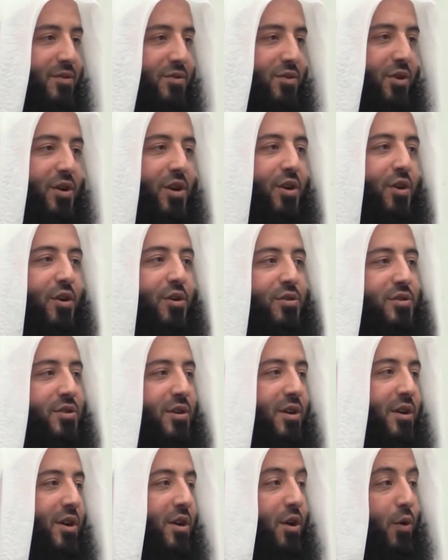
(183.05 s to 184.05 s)
So he goes,
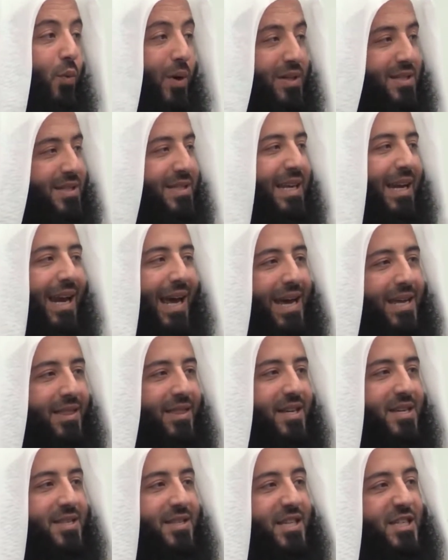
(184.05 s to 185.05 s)
what's the
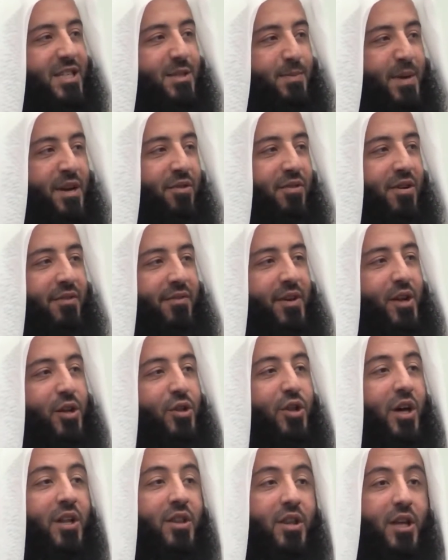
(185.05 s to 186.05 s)
latest that's been
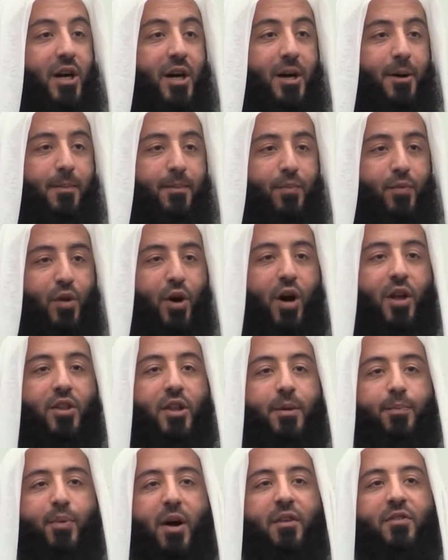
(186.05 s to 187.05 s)
revealed on
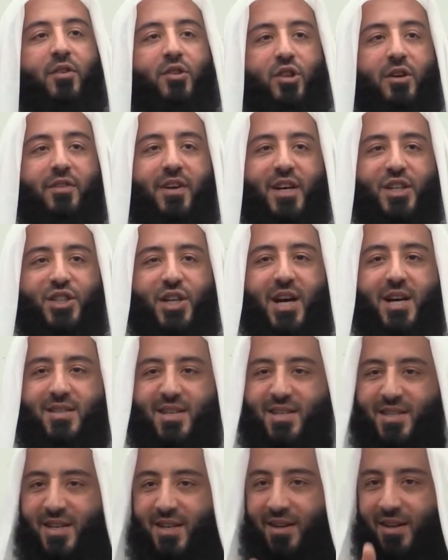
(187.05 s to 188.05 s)
the Prophet of
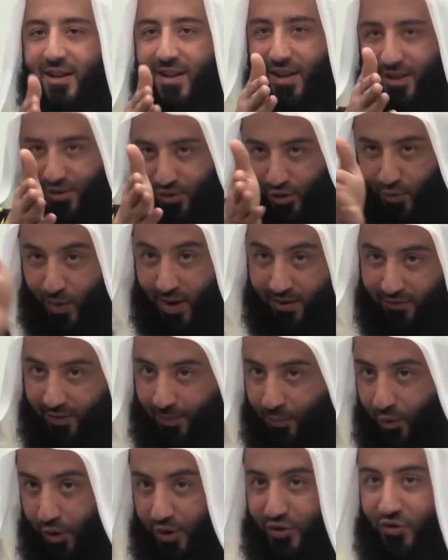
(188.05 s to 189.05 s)
Hijaz, as in the one
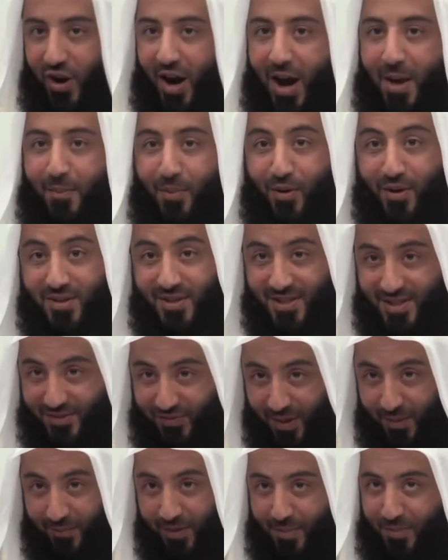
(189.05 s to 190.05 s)
from your tribe, because he's
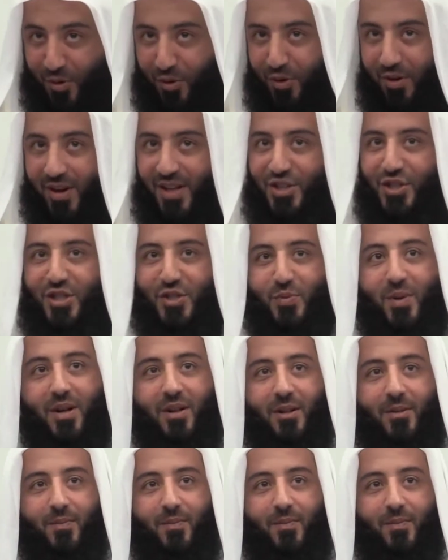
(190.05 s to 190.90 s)
from the Quraysh as well.